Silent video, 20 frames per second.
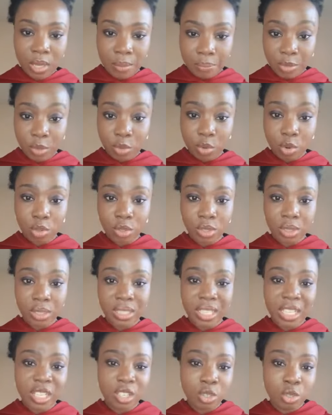Because
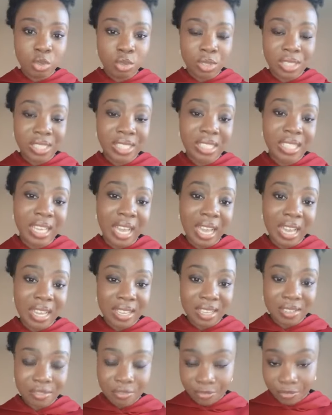they use their
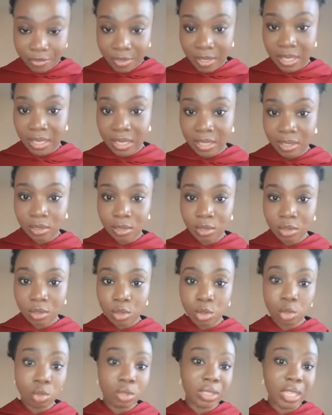feeling
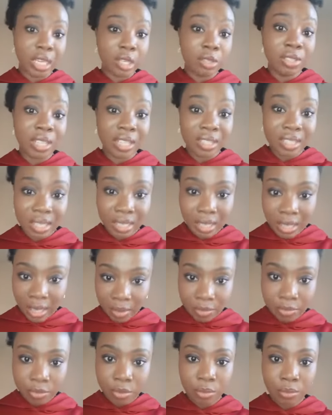to tell you that they
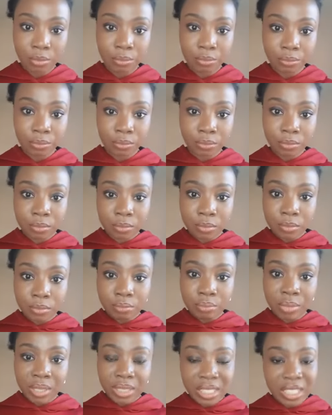love you.
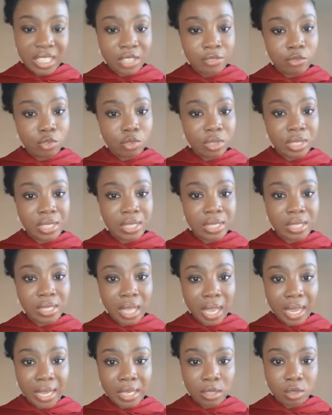But if you
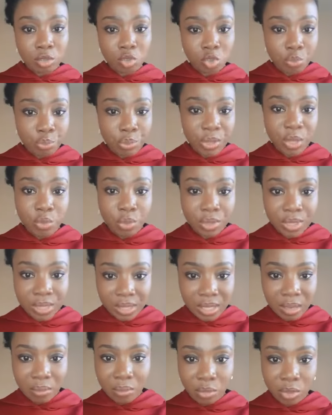decide to be with
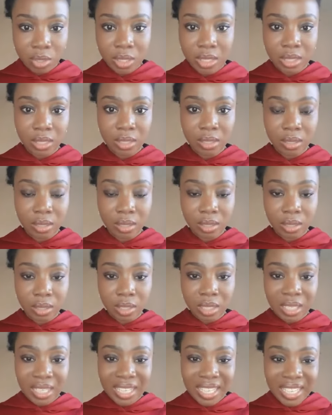somebody,
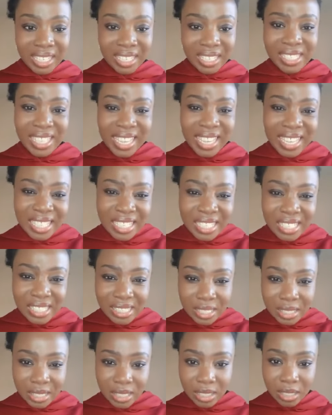it is a
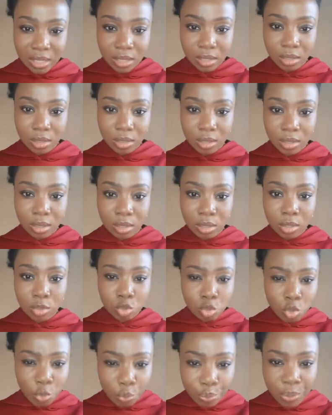decision
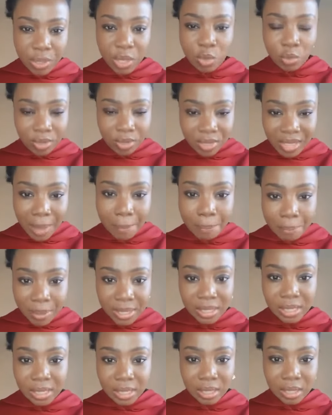to be with that
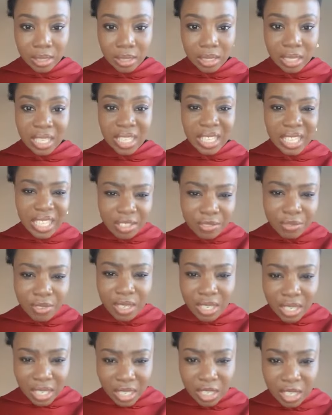person,
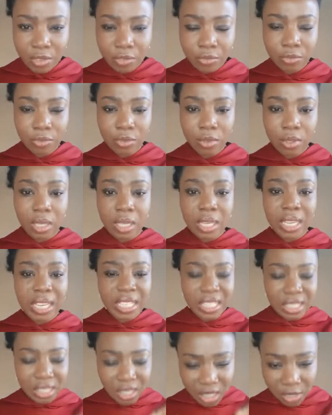even if
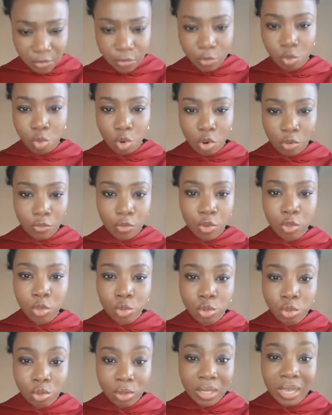it is difficult for
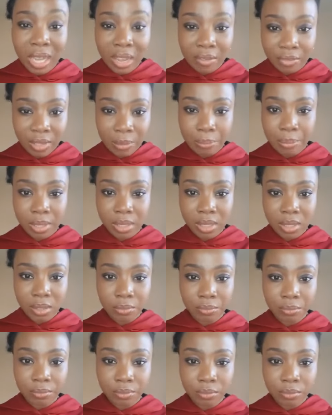you to love the person.